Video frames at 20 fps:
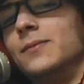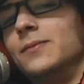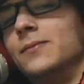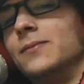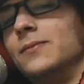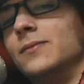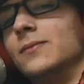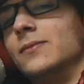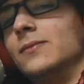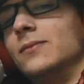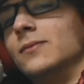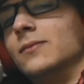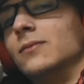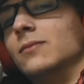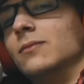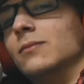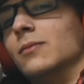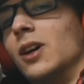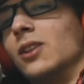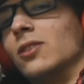year.
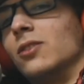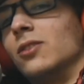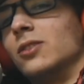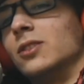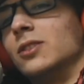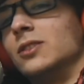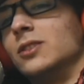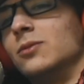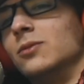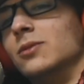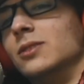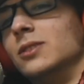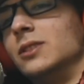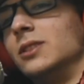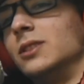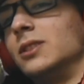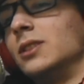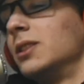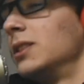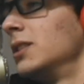My
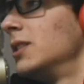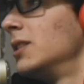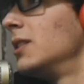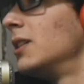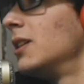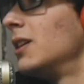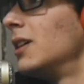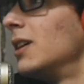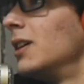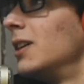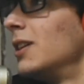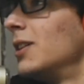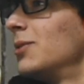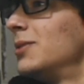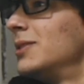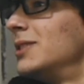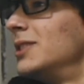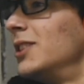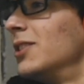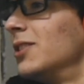longest was...
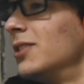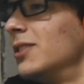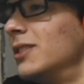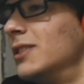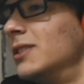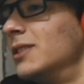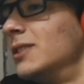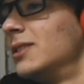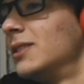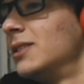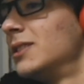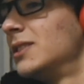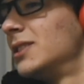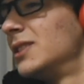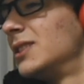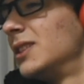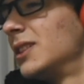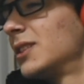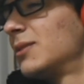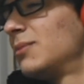I think it was a year and
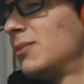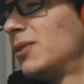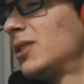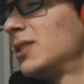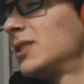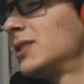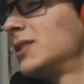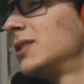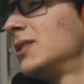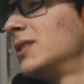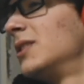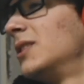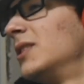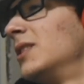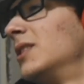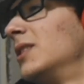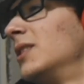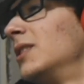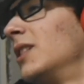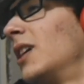6
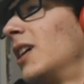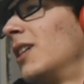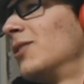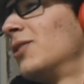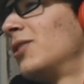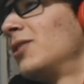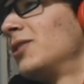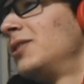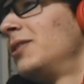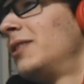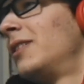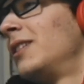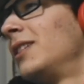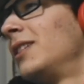months. How